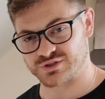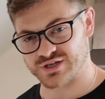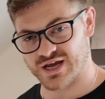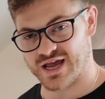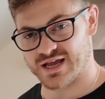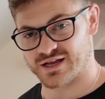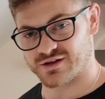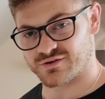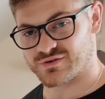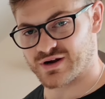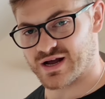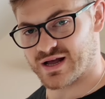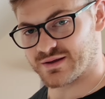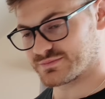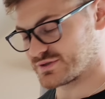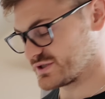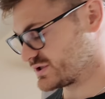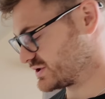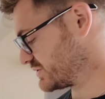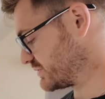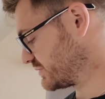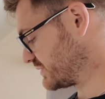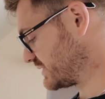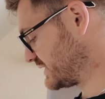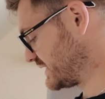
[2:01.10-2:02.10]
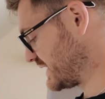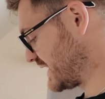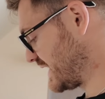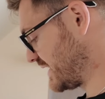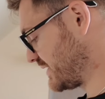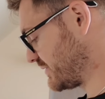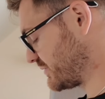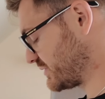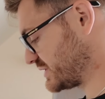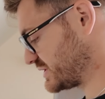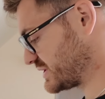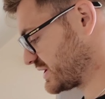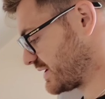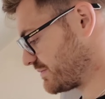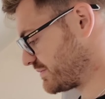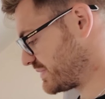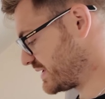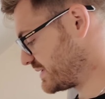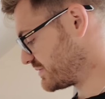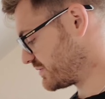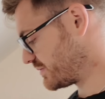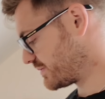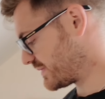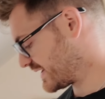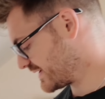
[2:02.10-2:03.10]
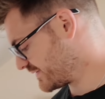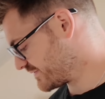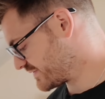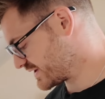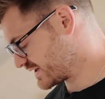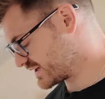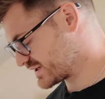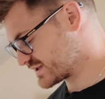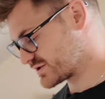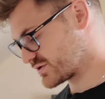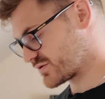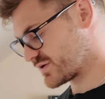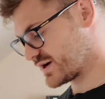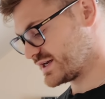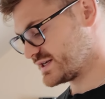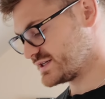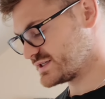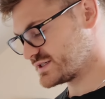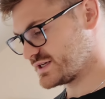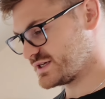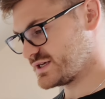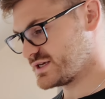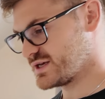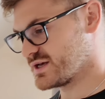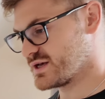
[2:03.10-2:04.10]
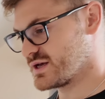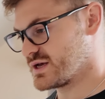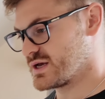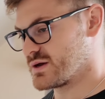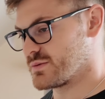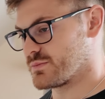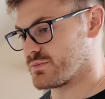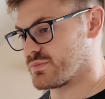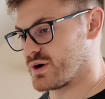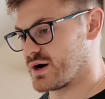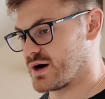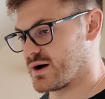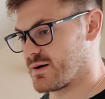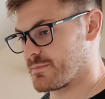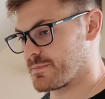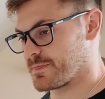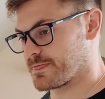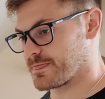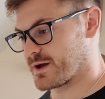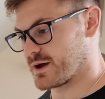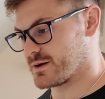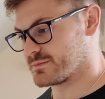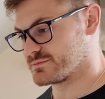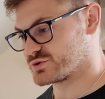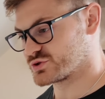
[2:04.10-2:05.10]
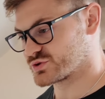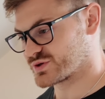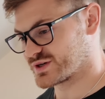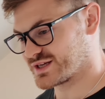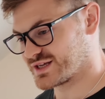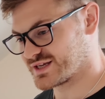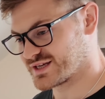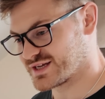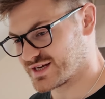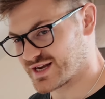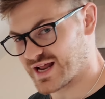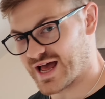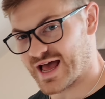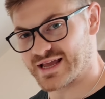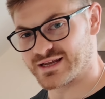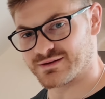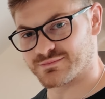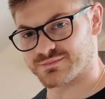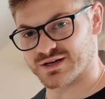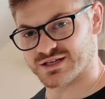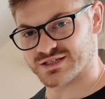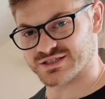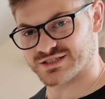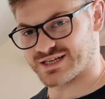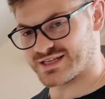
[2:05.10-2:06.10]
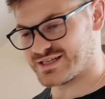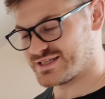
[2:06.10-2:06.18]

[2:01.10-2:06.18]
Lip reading: 10 grams of salt a day, which some people may think is crazy, but I'm drinking 8+